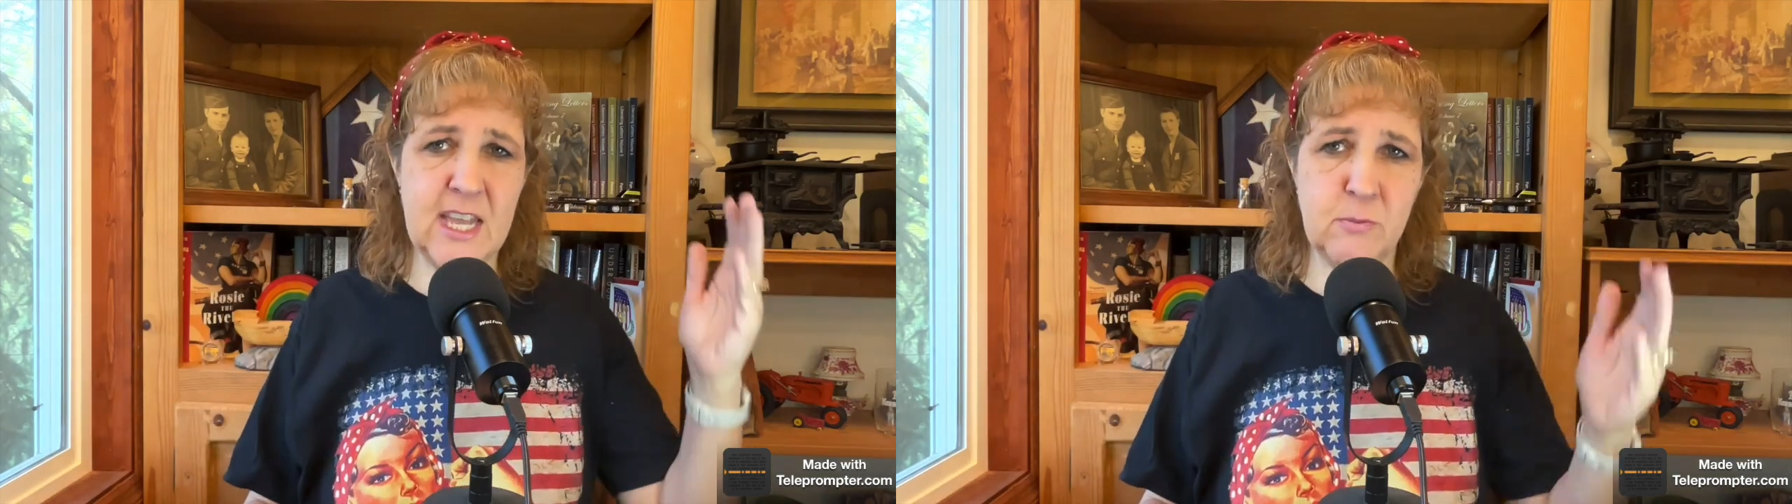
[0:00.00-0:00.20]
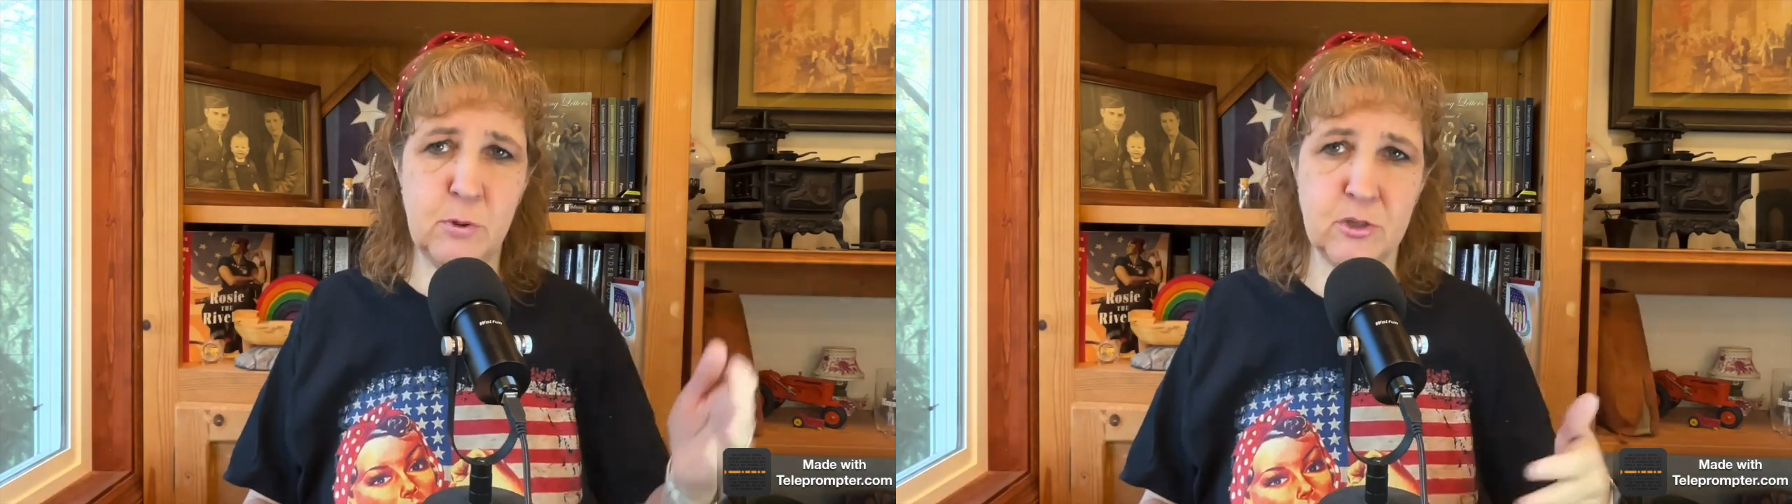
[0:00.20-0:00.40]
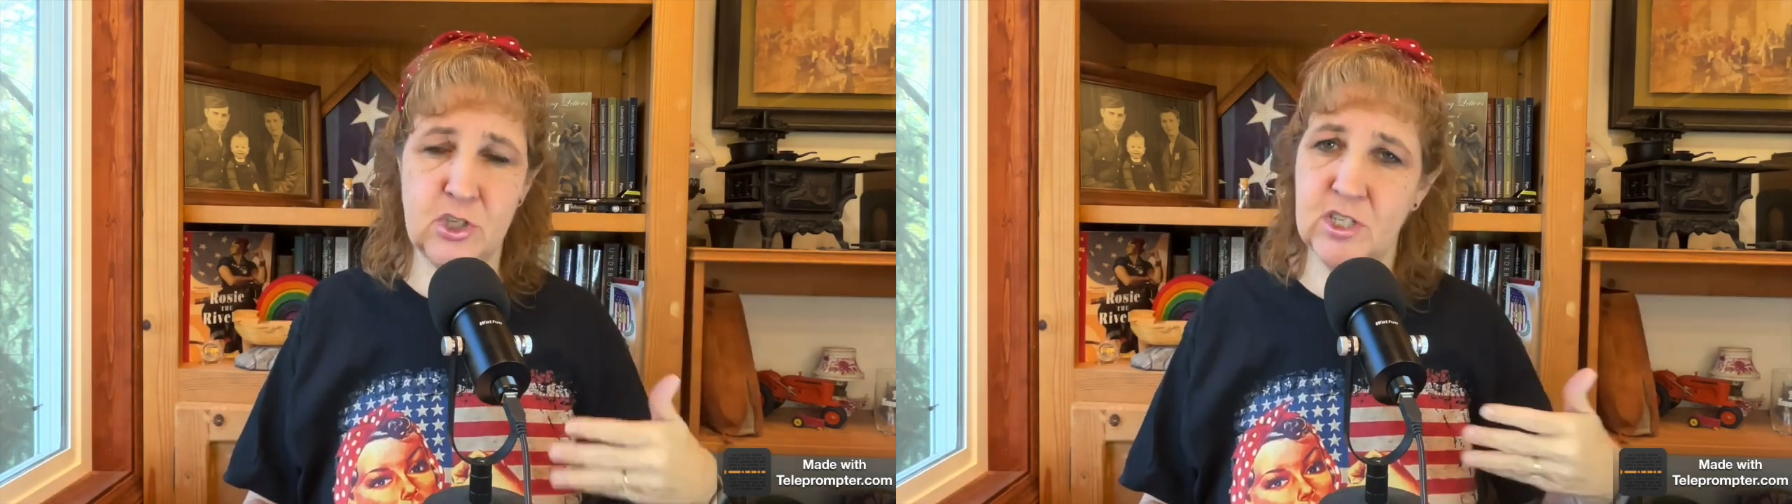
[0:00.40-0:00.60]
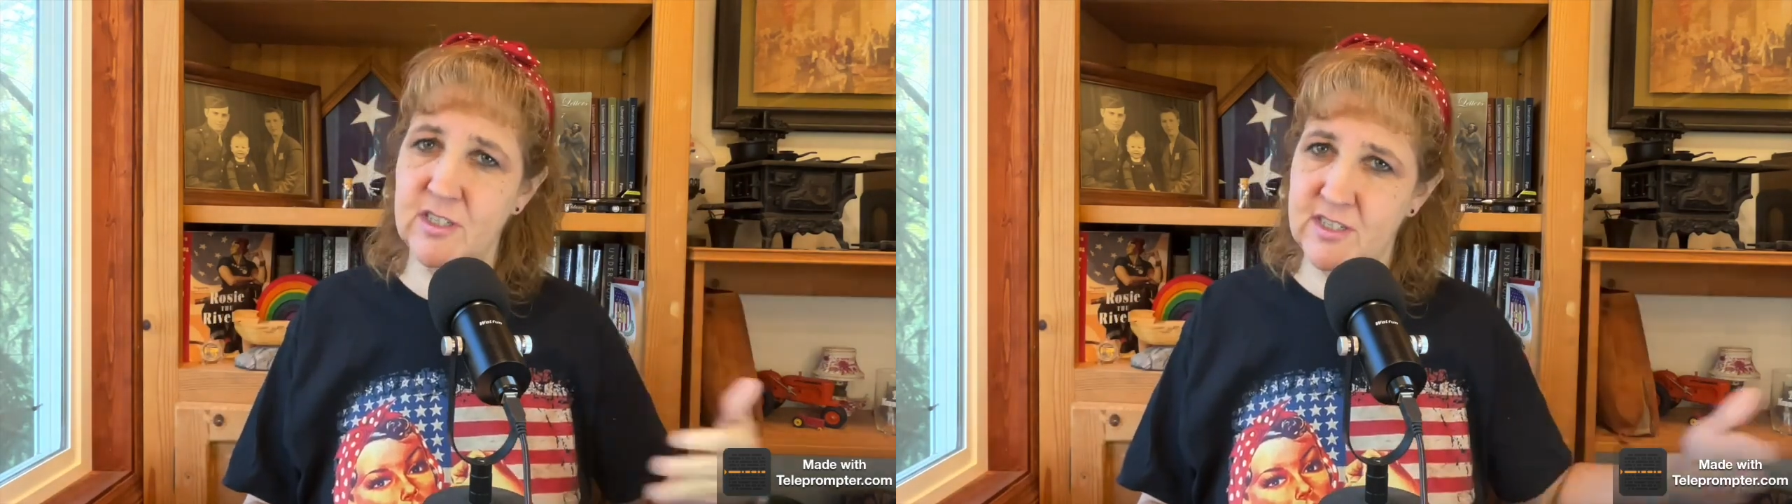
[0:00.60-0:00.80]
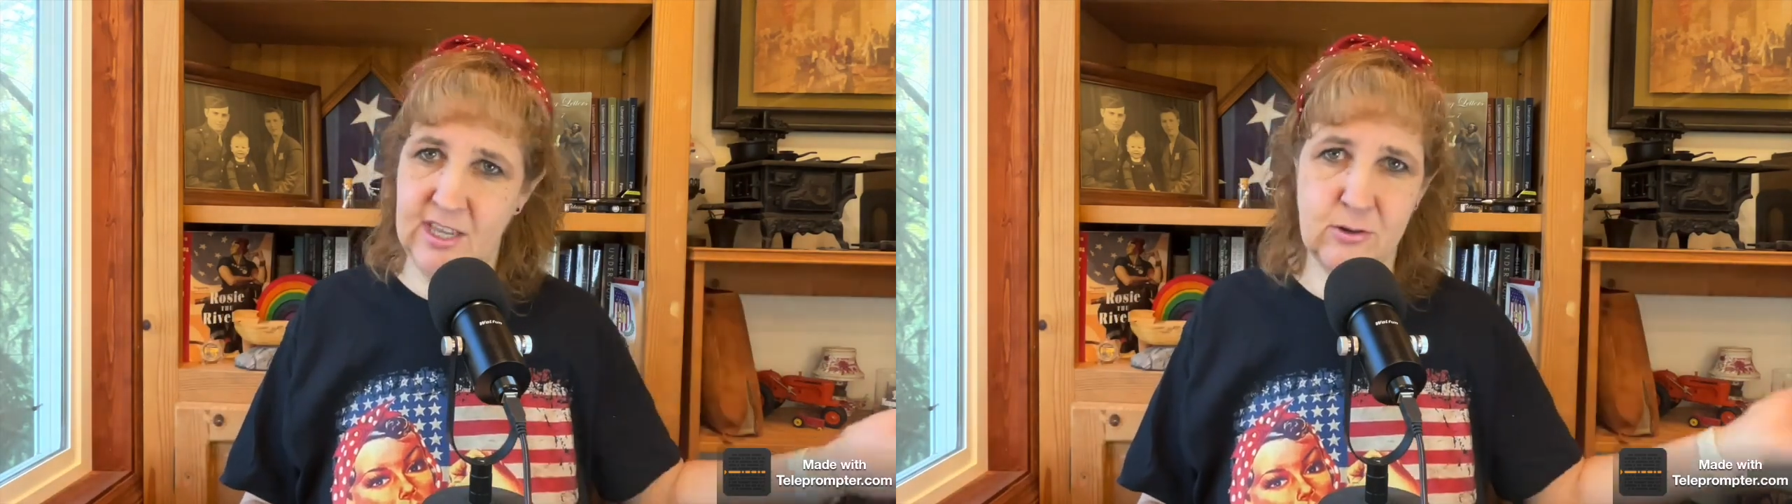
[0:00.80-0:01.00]
pushed
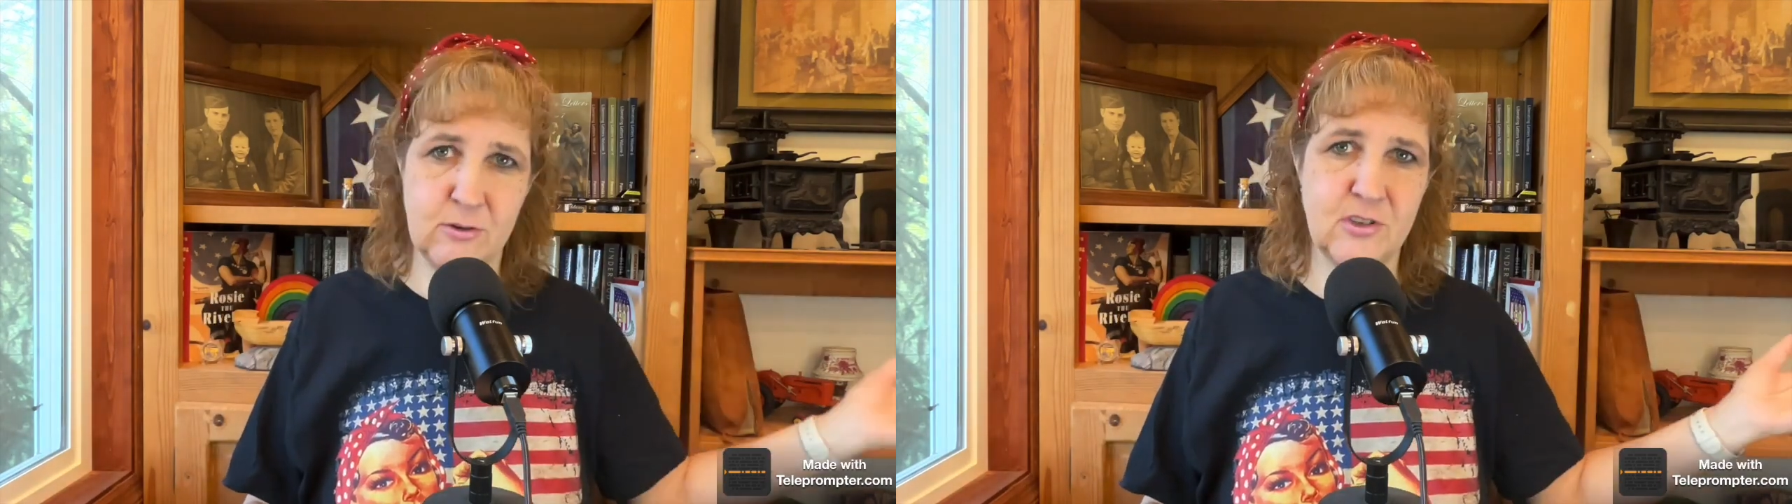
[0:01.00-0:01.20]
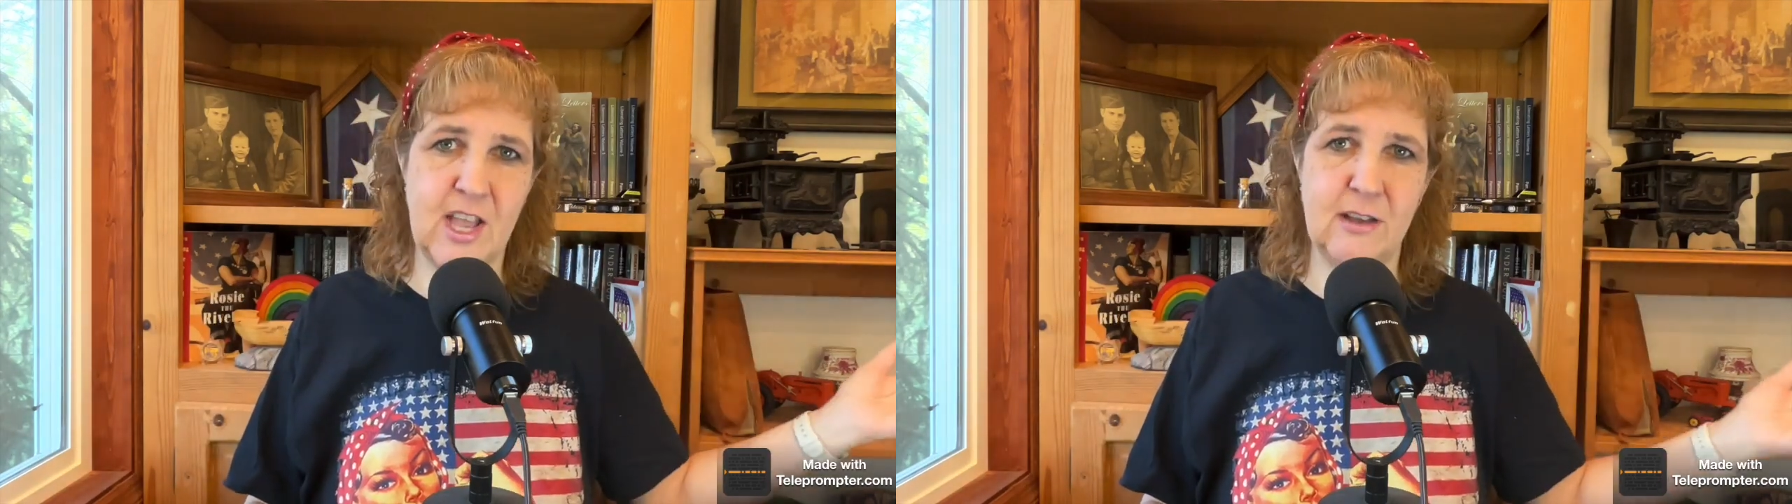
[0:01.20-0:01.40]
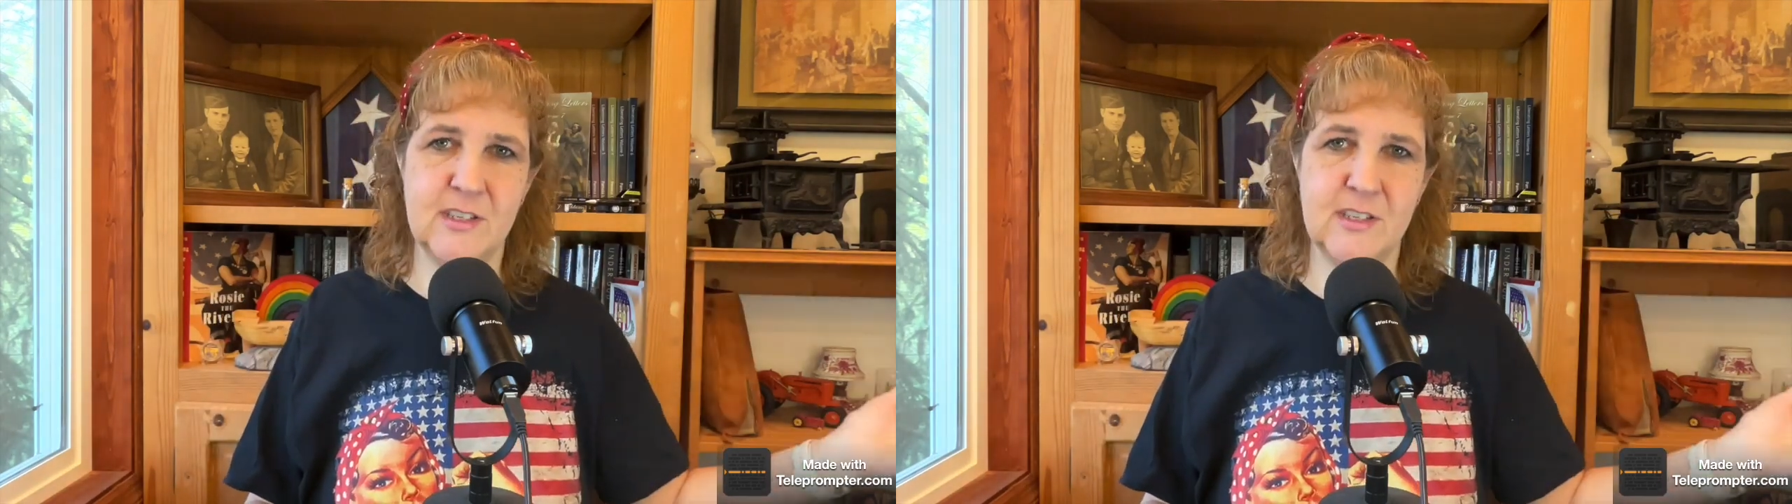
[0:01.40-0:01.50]
Sanders out.